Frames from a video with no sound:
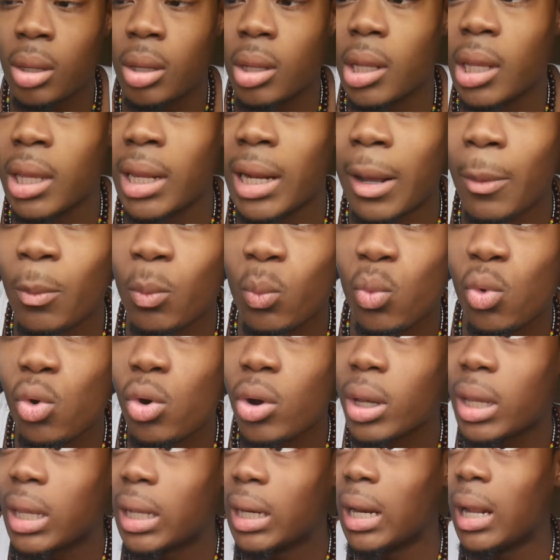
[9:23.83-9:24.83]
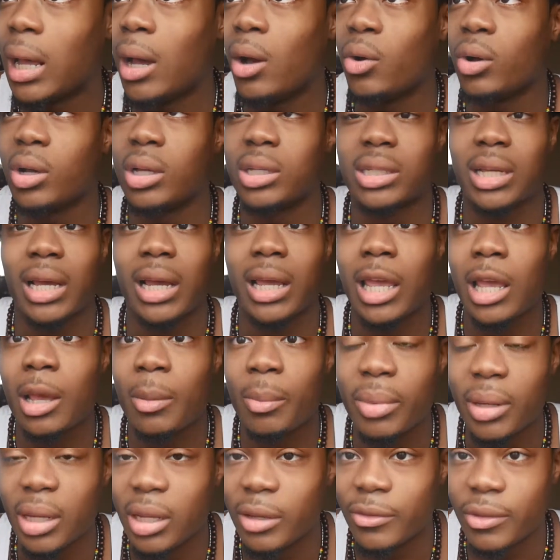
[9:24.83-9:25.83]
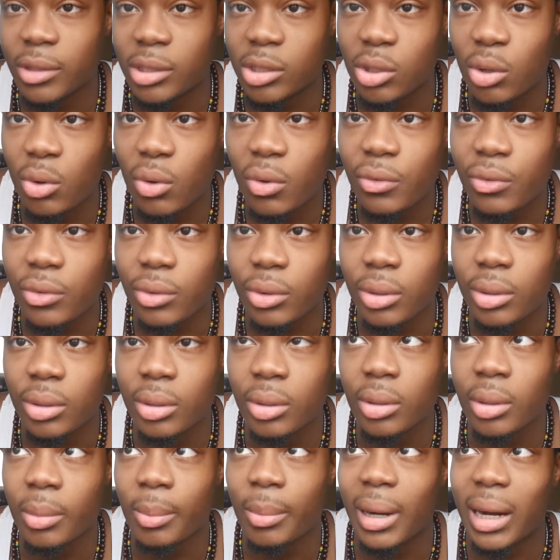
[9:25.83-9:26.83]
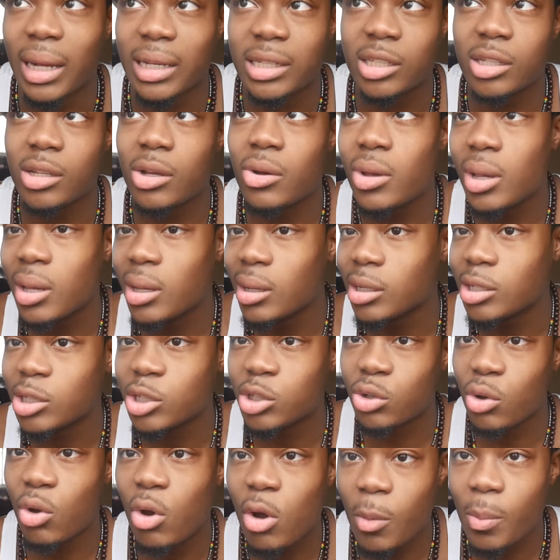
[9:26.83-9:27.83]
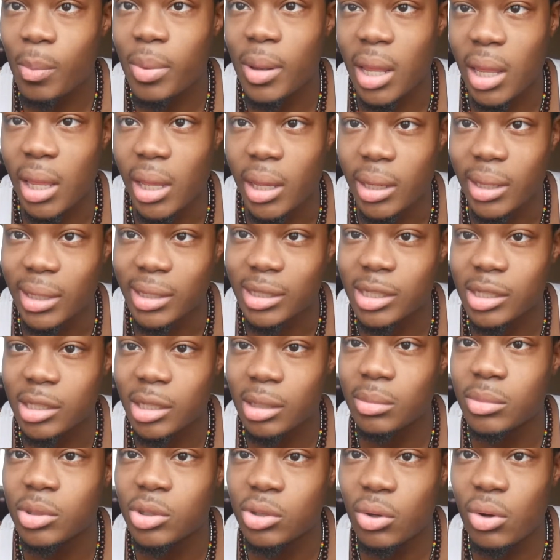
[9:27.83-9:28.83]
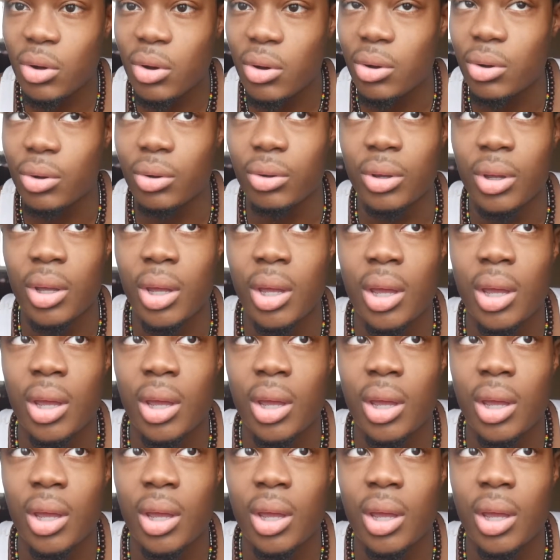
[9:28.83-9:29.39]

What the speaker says: and I'm walking out because I can't believe it's over. But I still hear the song playing, the same song.